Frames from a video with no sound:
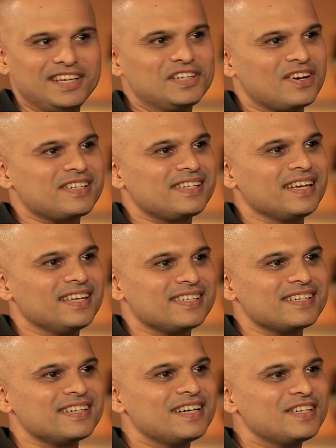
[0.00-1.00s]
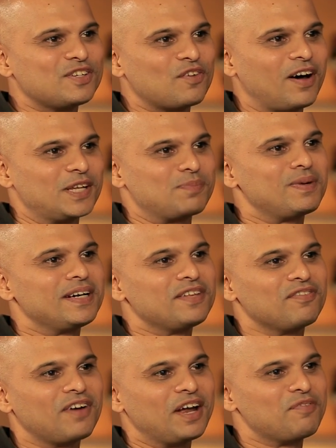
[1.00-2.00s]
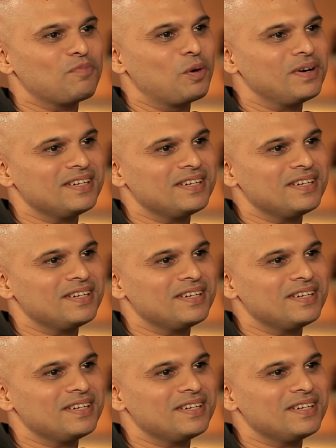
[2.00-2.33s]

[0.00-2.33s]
any interesting incidents of husband and wife